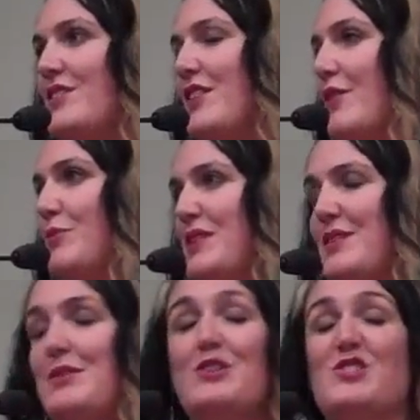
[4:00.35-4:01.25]
So that would be
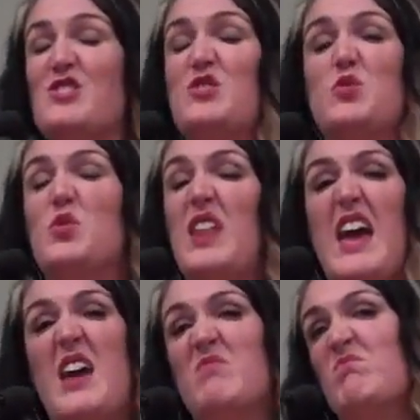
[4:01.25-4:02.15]
something, you can just Google
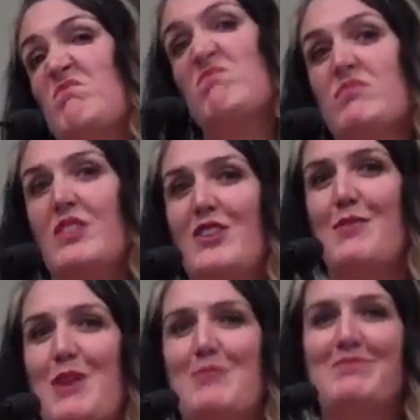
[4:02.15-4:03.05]
that. It'll
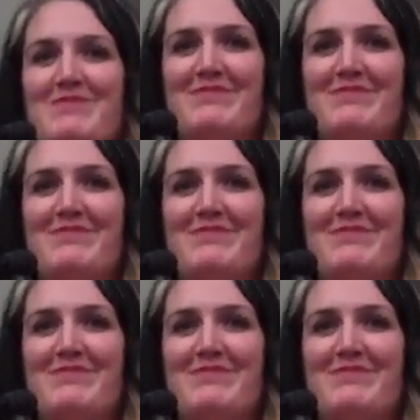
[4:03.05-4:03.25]
come up.